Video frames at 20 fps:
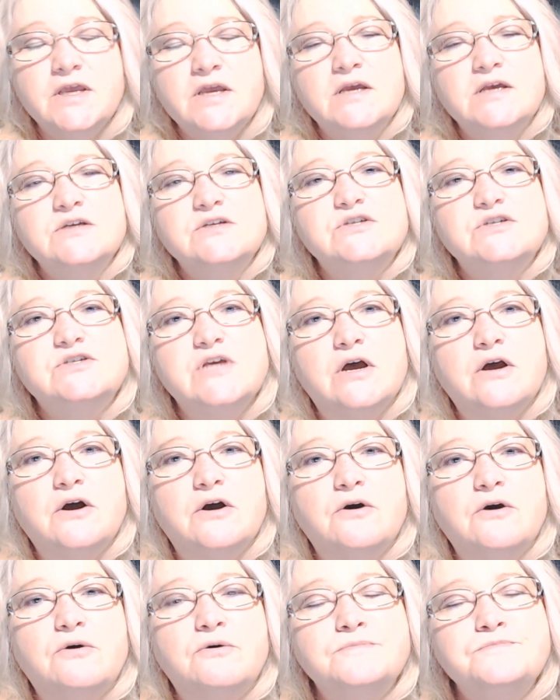
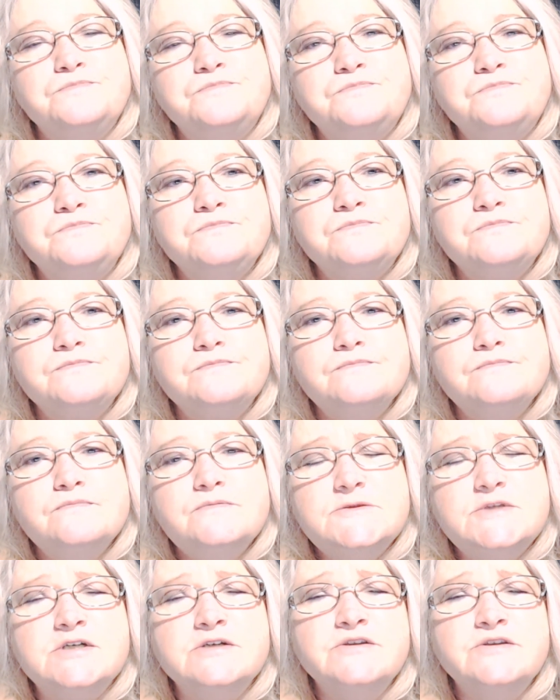So
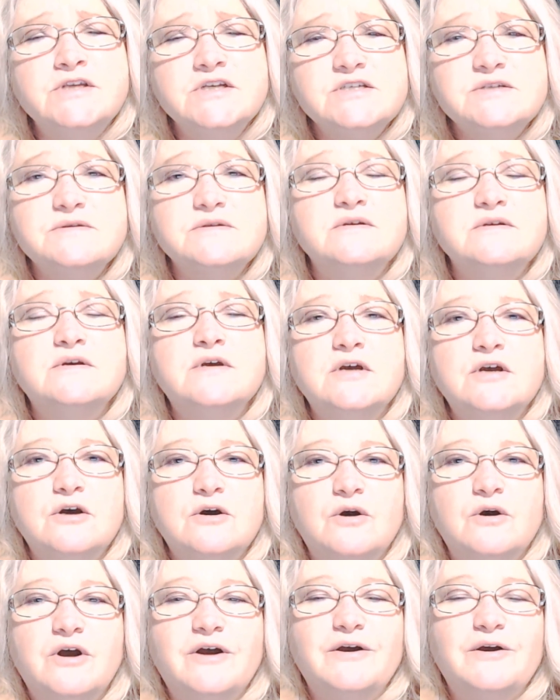this
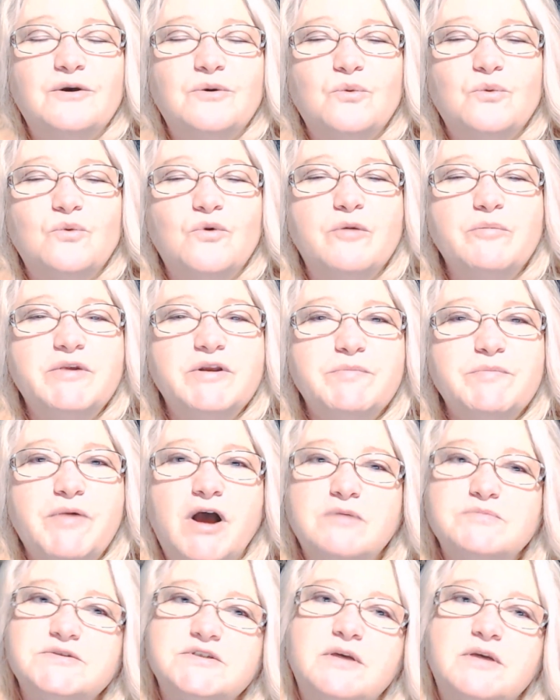woman
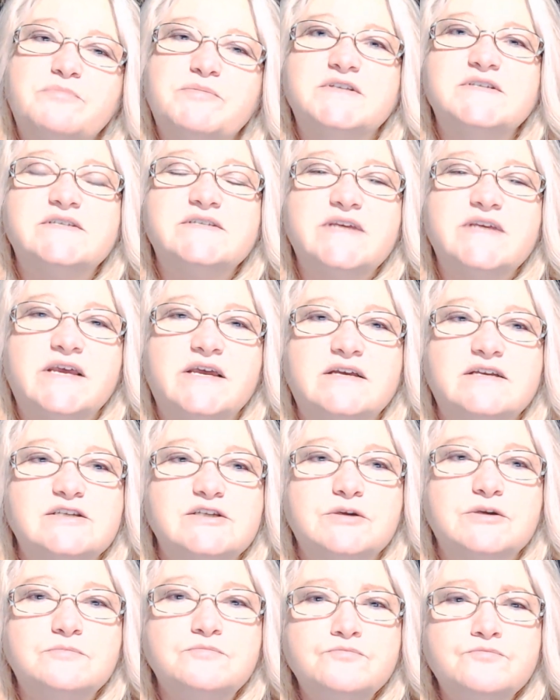pops up and says,
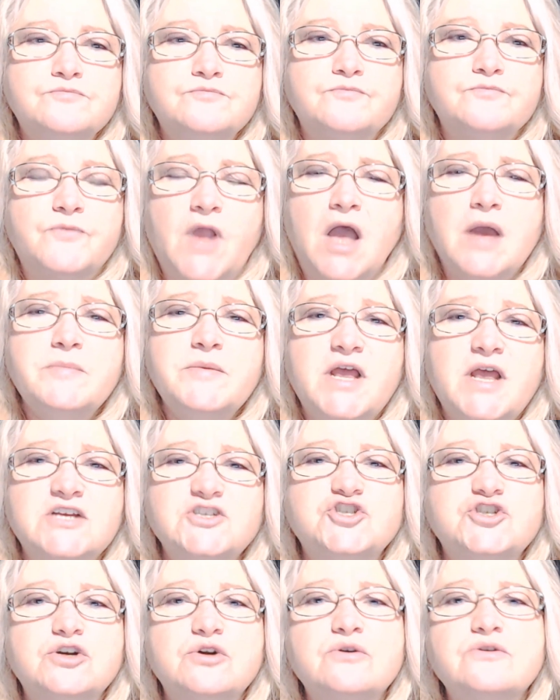I'm not
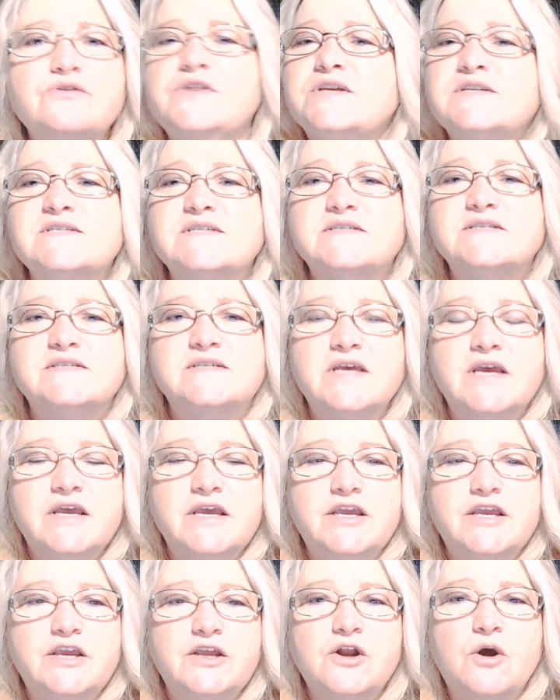sure this is,
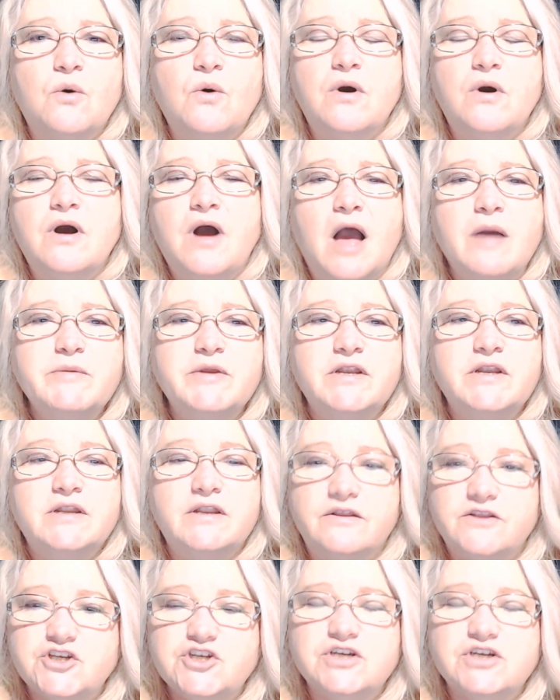and
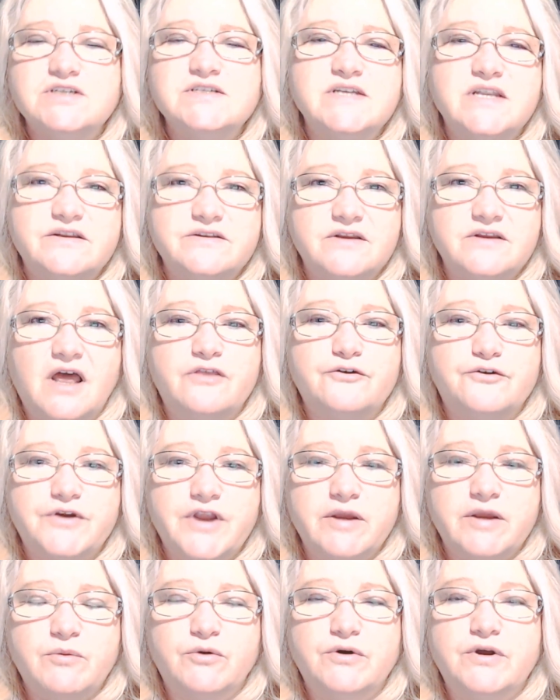she's in another
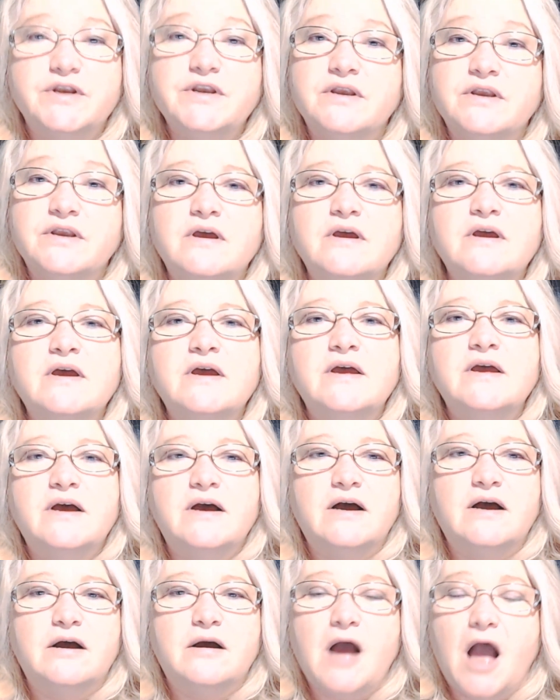neighborhood, and
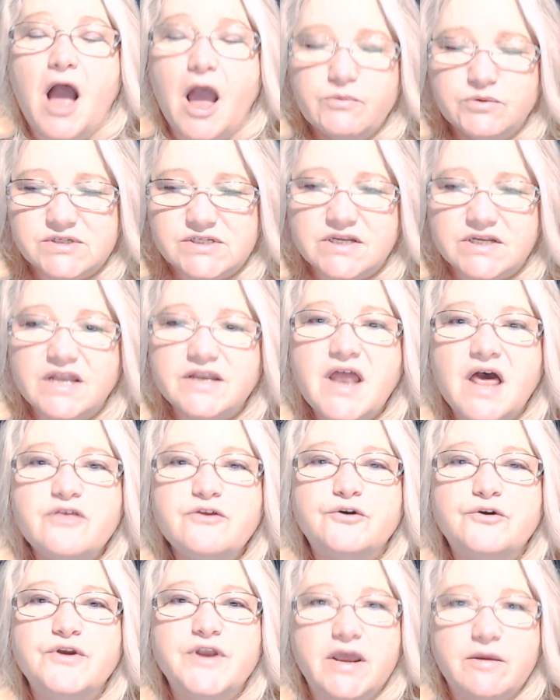I was in another
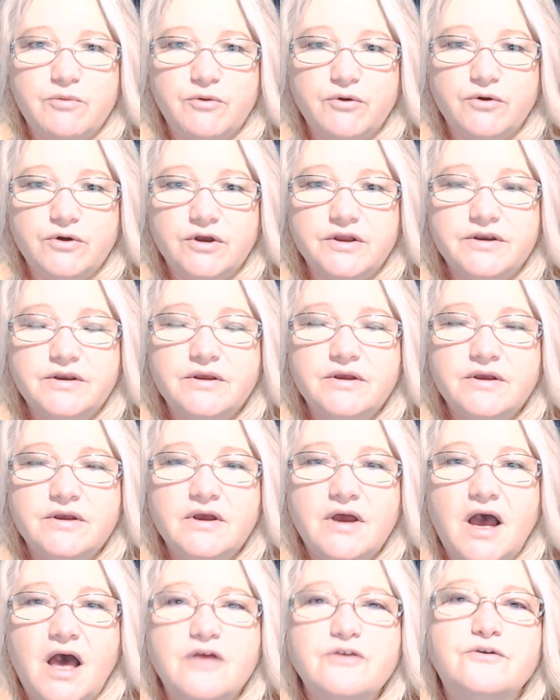neighborhood
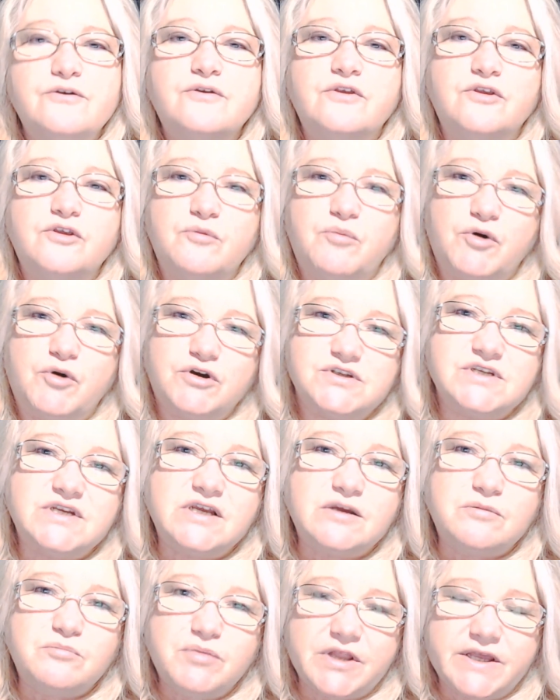other than the person
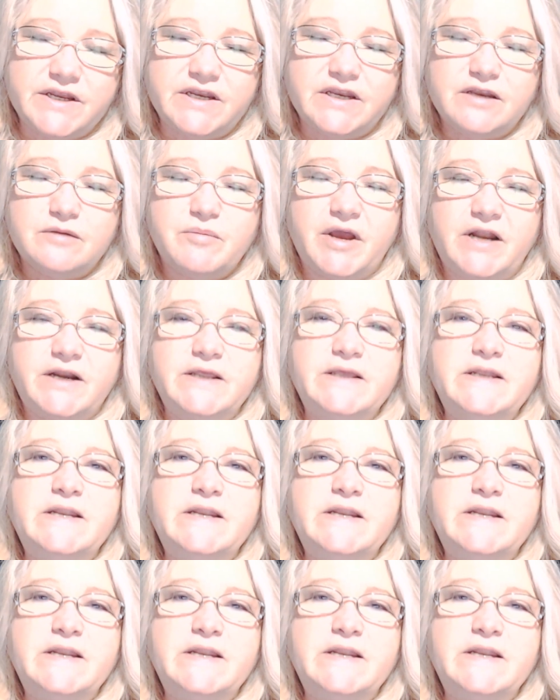complaining about it.